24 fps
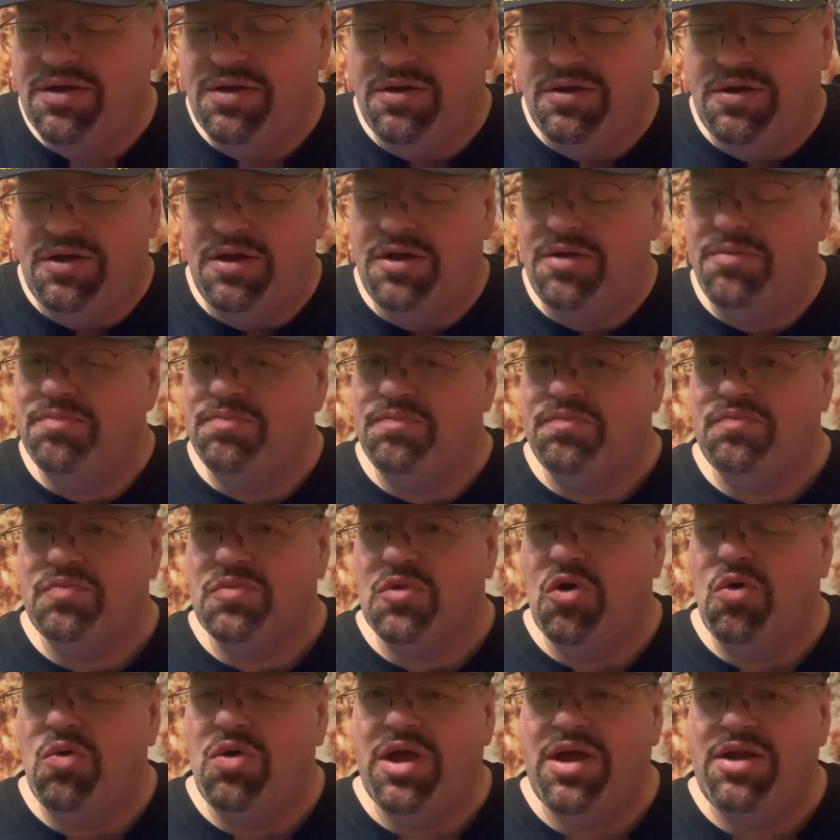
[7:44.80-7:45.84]
um,
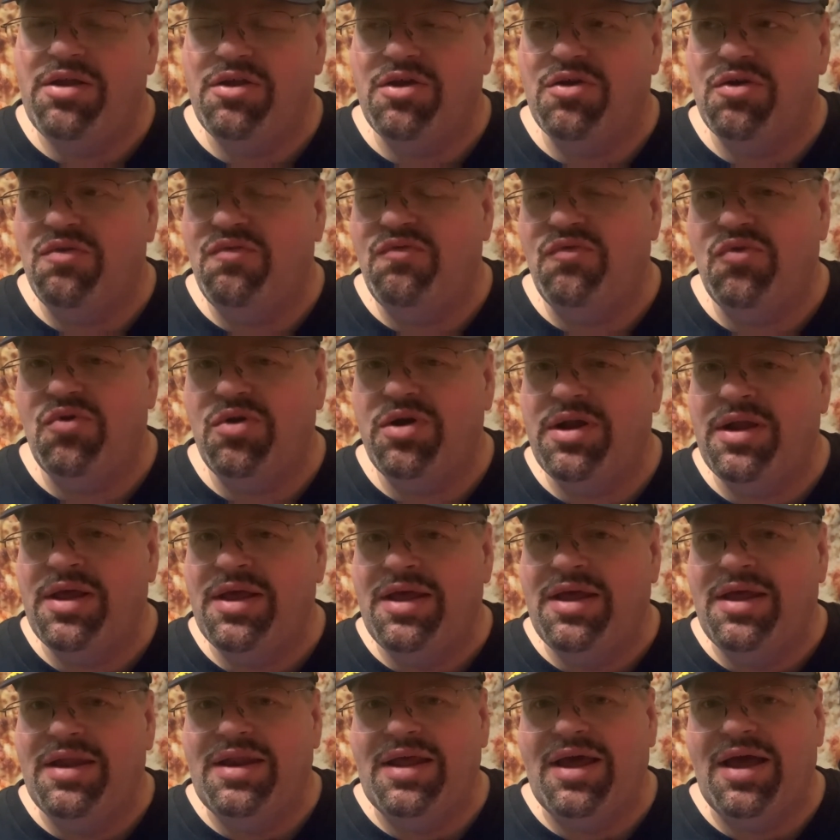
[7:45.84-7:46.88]
go ahead and go for it.
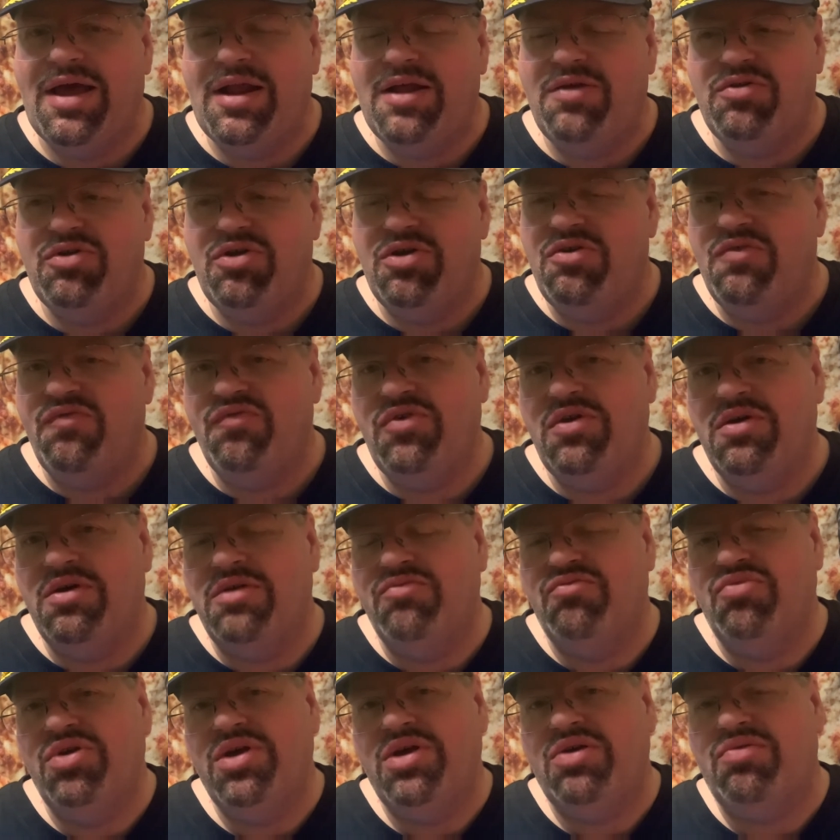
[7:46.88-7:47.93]
Now, I don't know if you
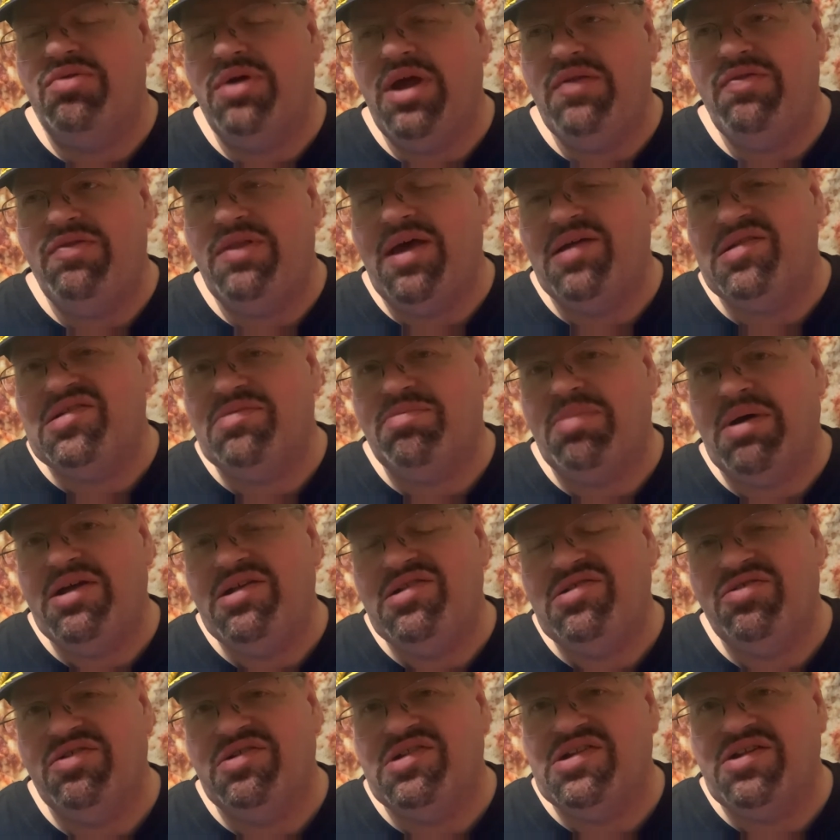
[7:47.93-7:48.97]
could recreate that
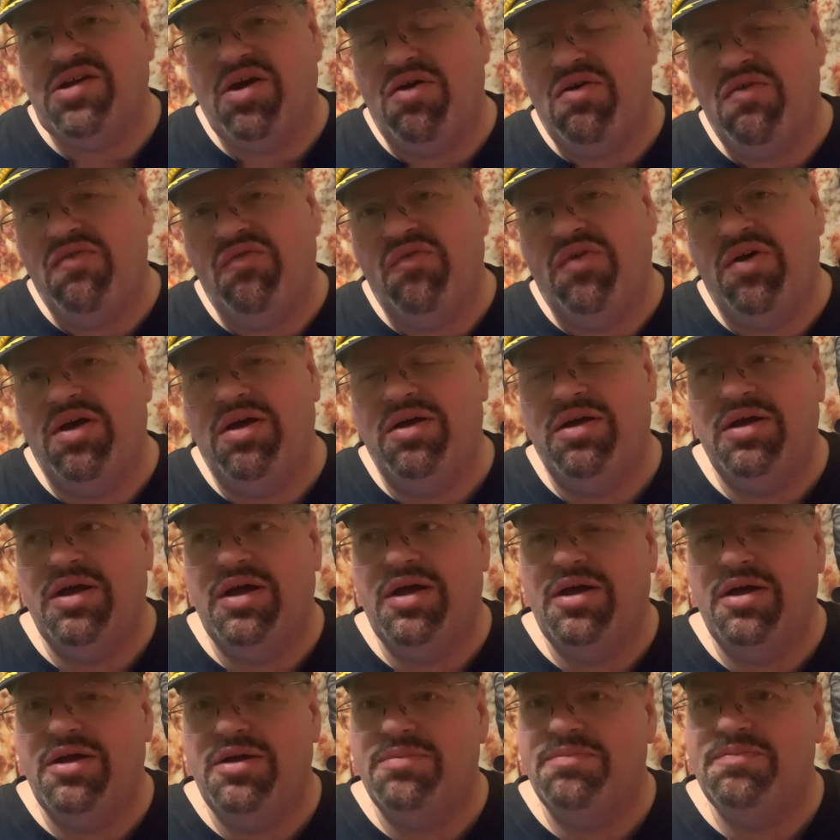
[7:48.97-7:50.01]
spice yourself.
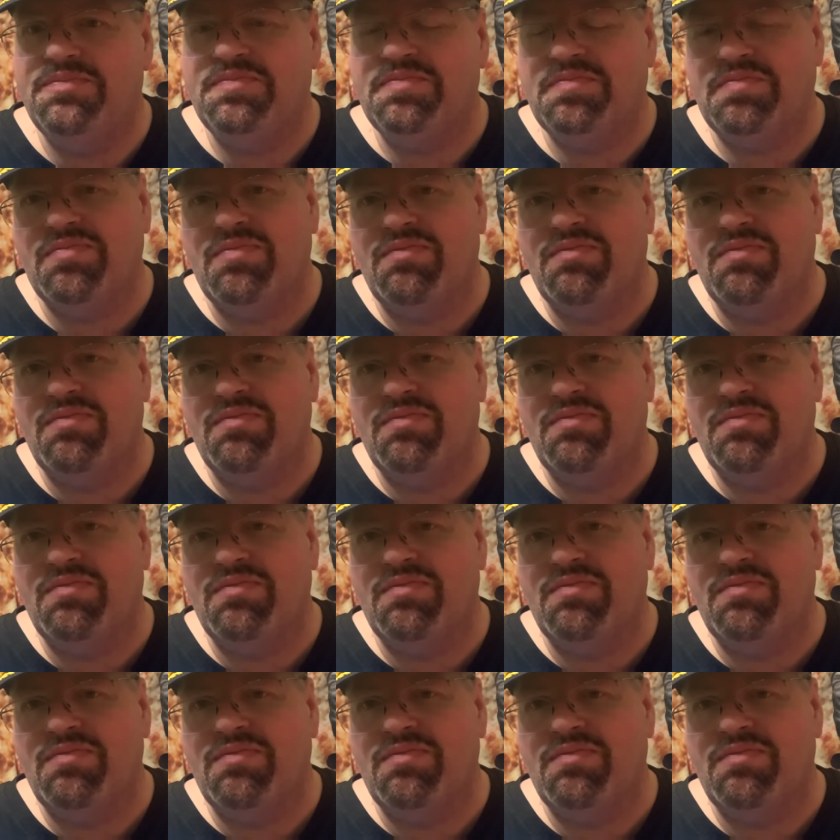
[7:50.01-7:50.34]
Um,